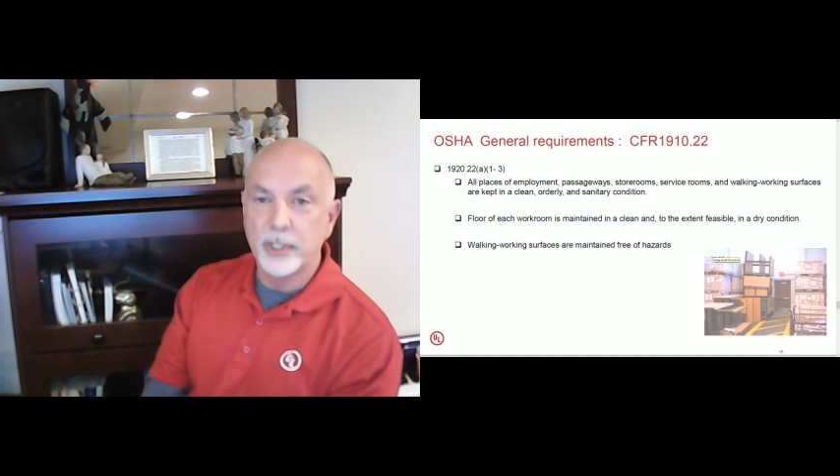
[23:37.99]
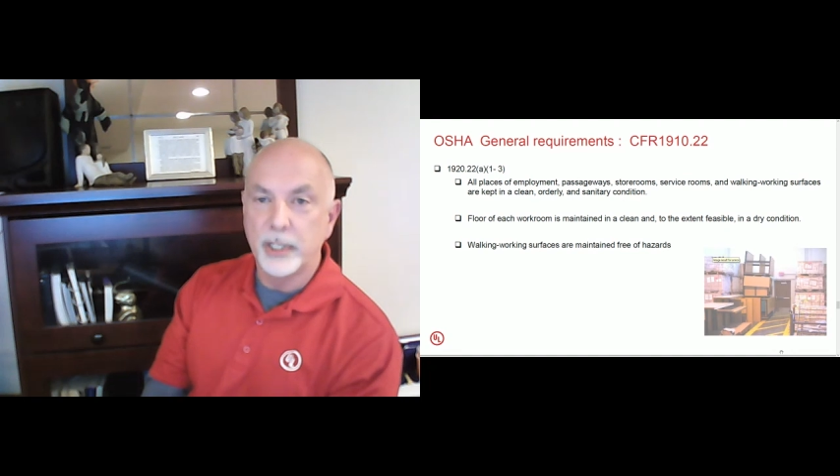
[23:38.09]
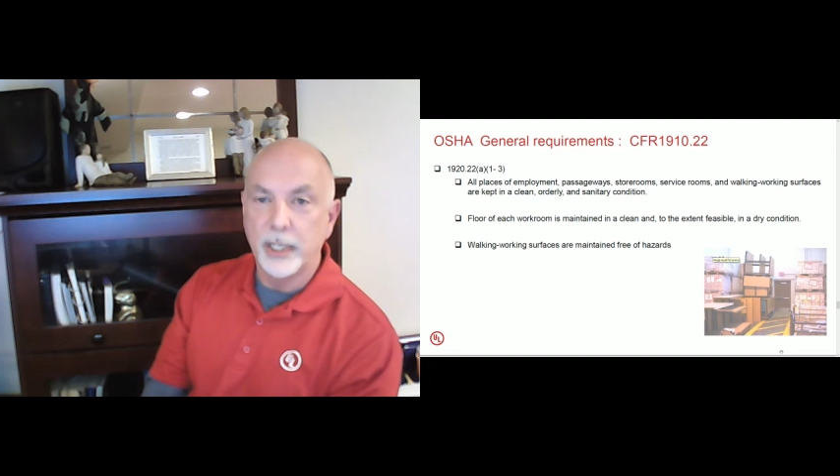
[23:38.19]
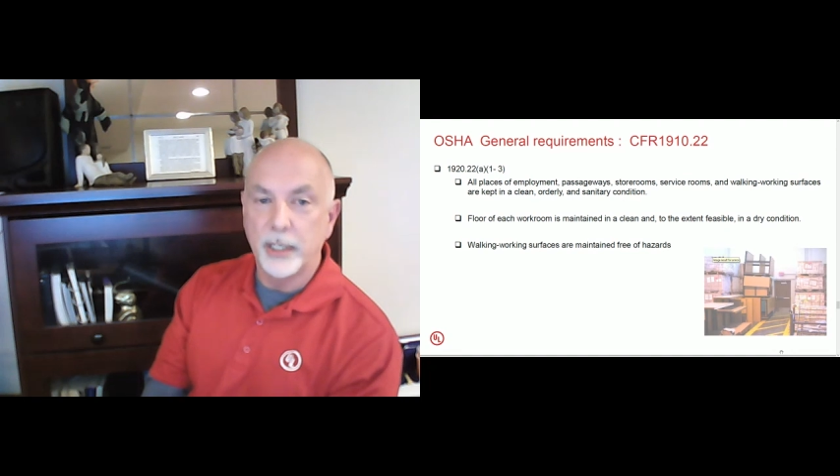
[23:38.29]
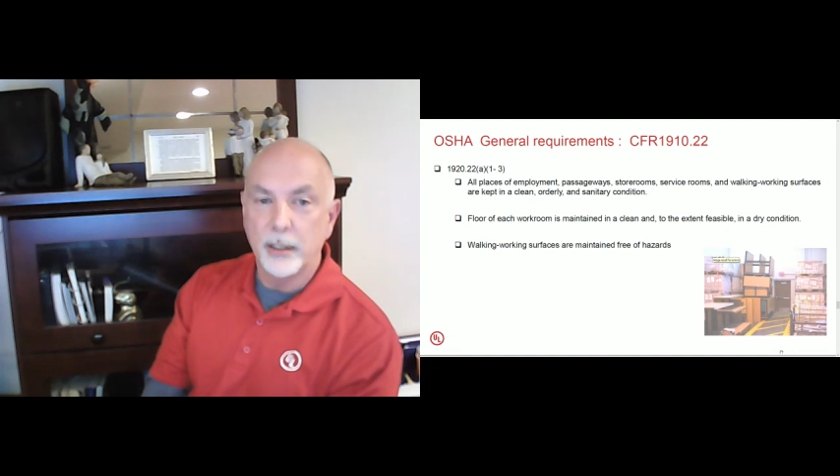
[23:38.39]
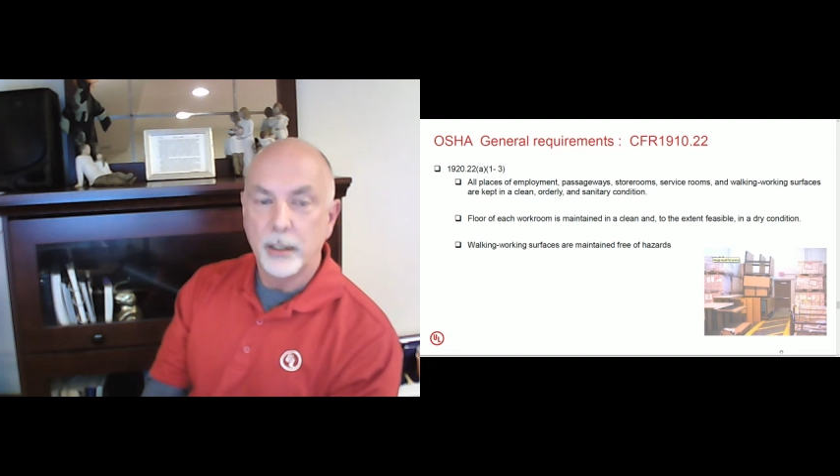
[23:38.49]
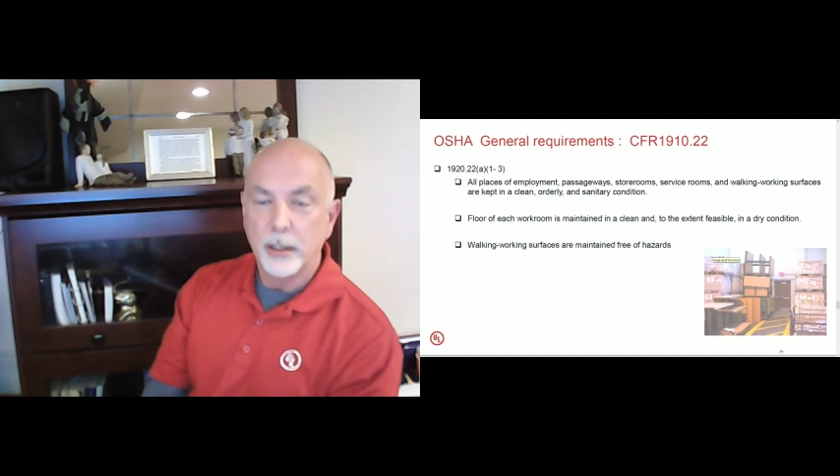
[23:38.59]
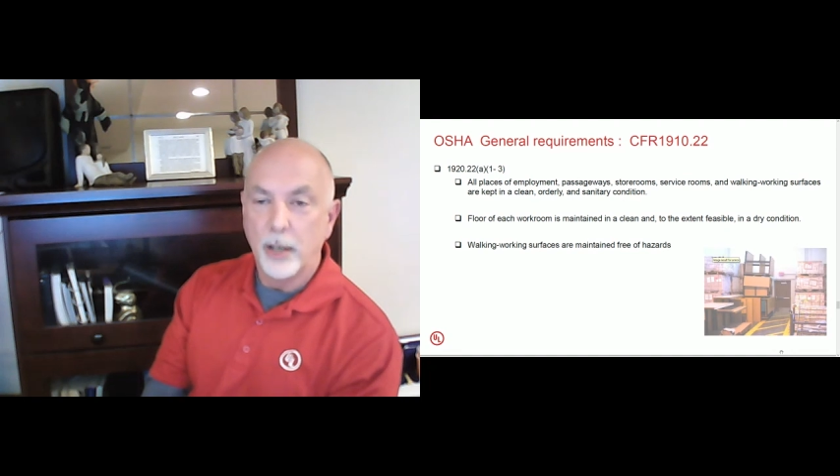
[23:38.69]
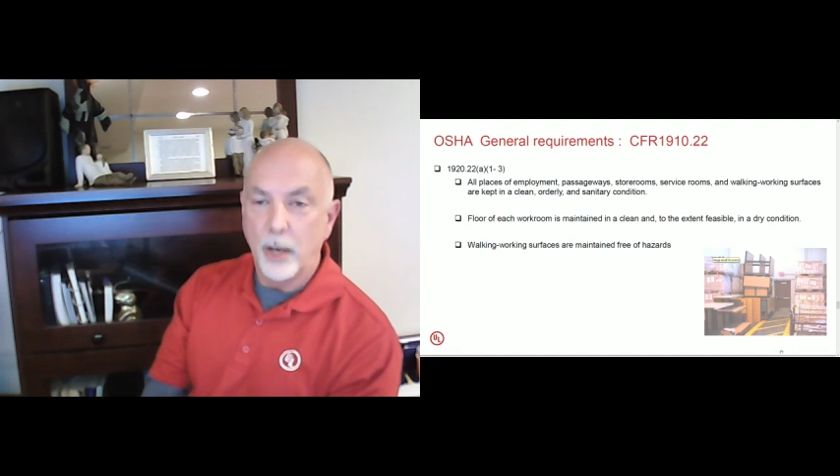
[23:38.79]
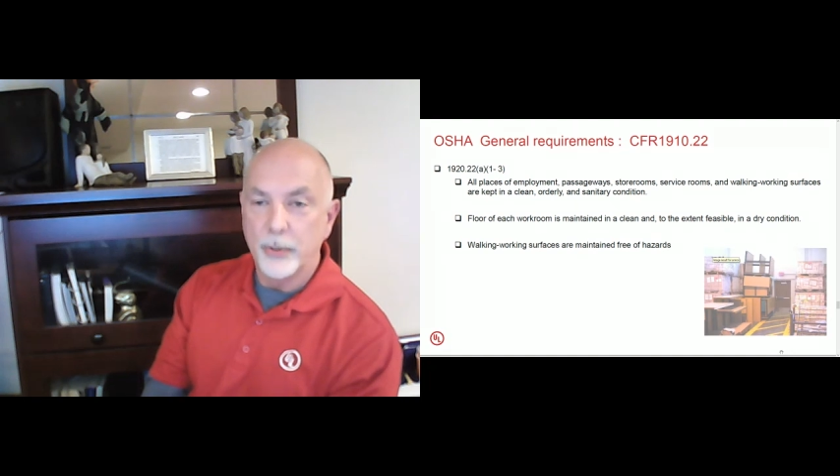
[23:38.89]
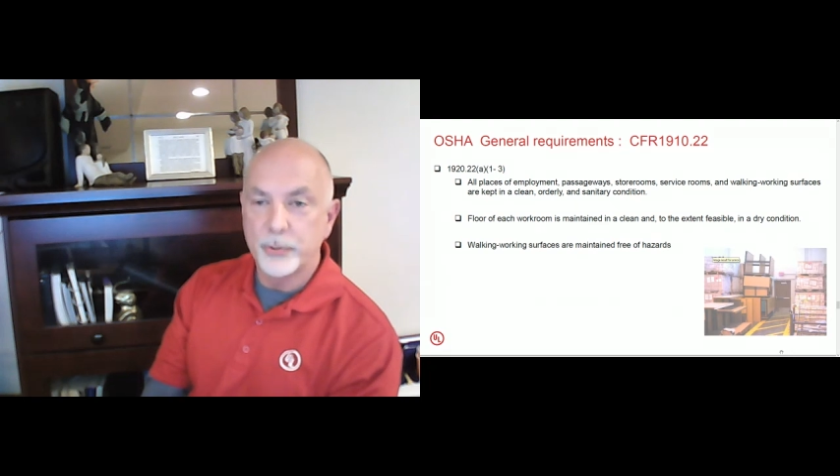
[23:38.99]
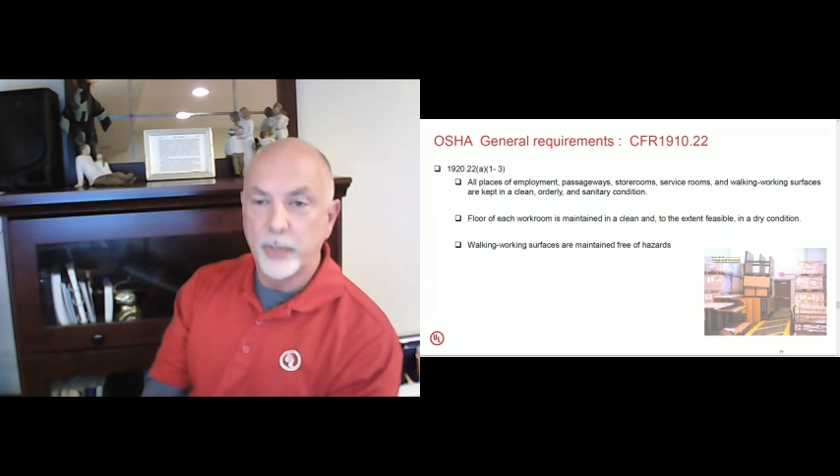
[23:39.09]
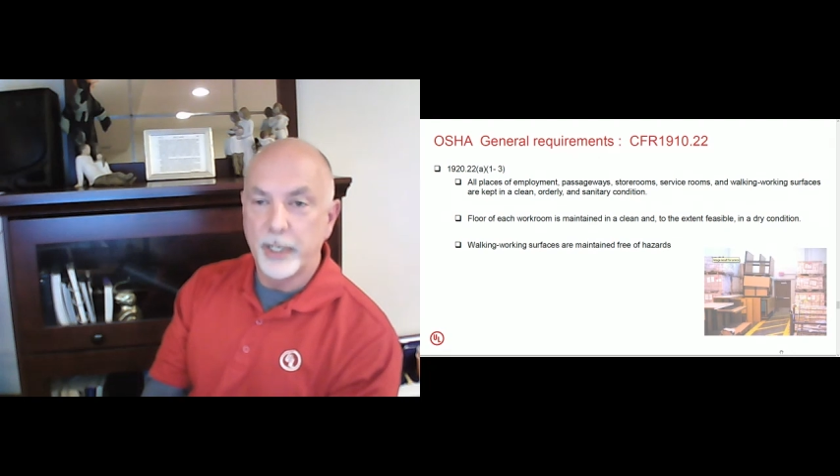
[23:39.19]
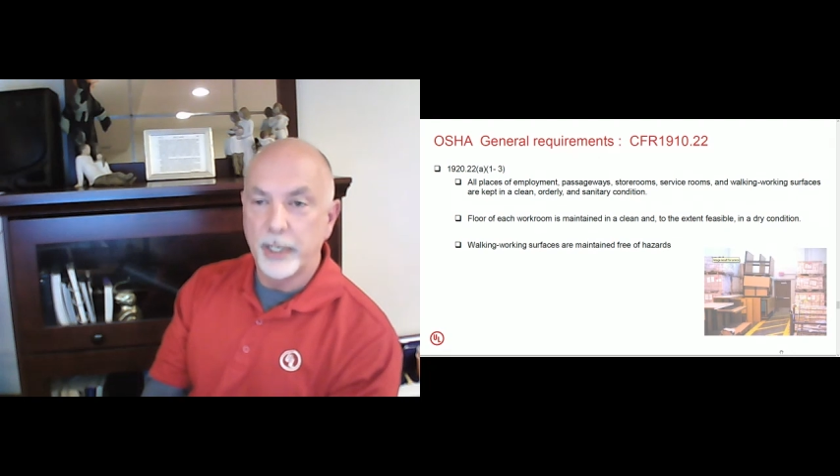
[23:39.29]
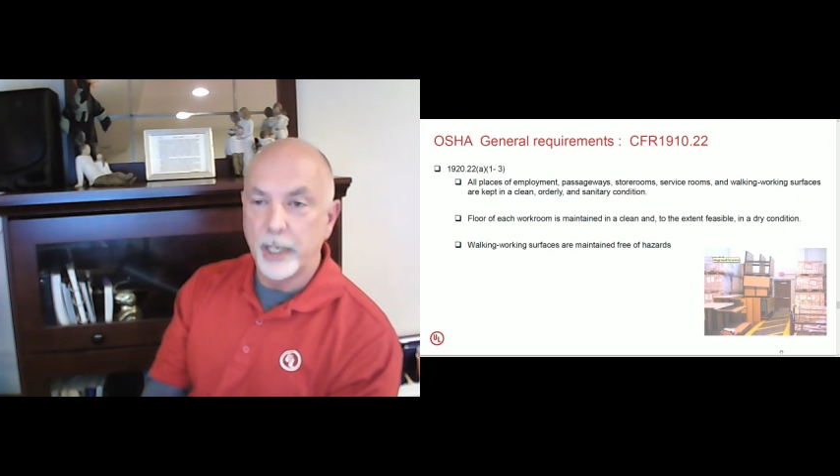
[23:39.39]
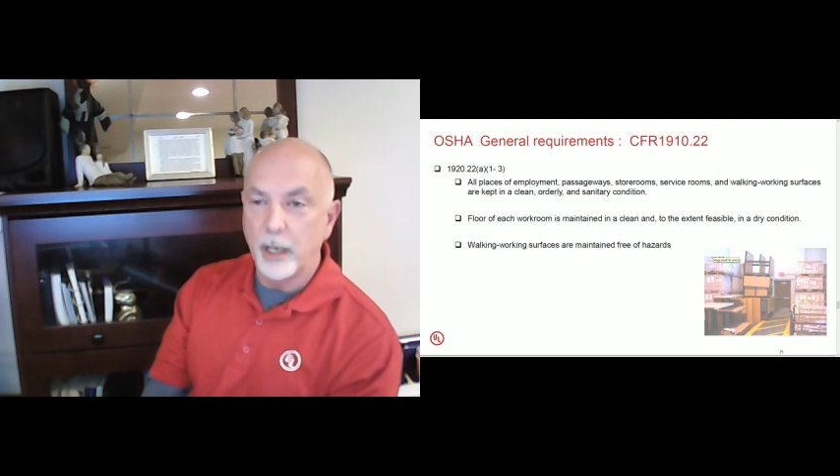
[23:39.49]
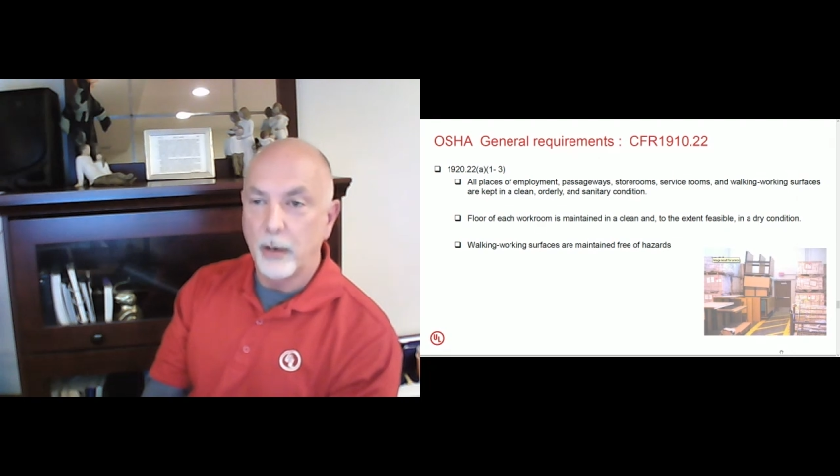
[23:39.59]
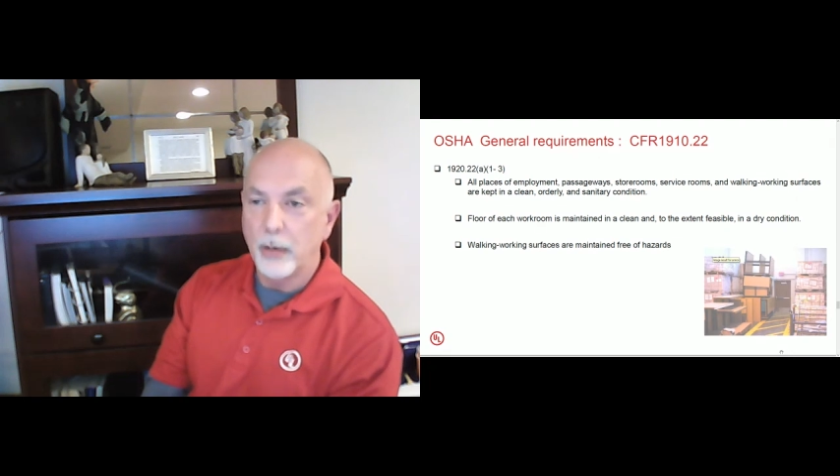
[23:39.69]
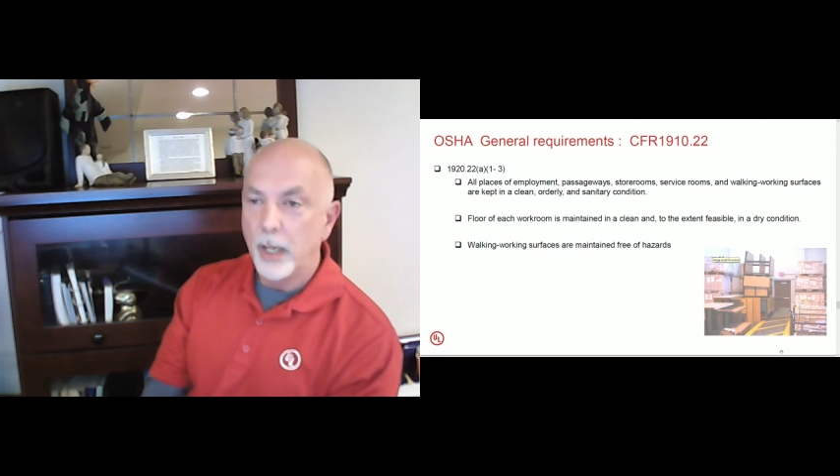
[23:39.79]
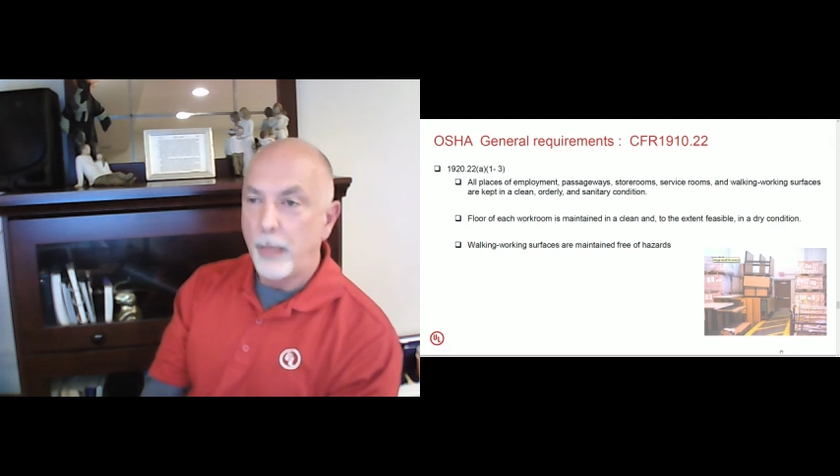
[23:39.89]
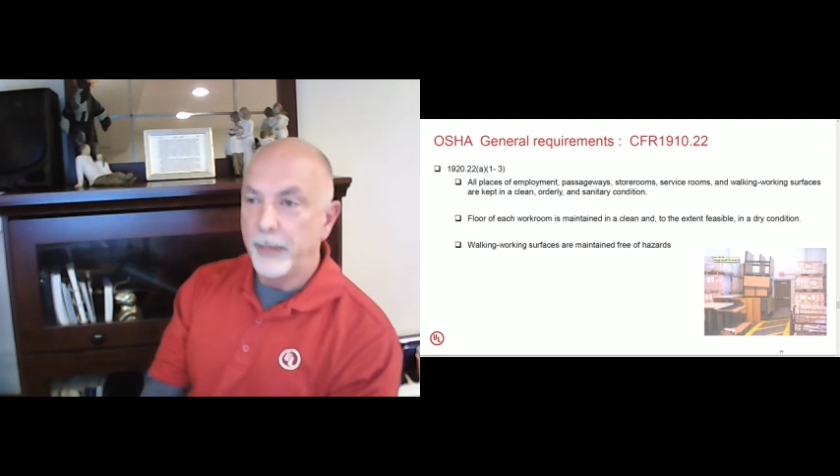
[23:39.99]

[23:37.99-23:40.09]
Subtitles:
clean, always ready to go,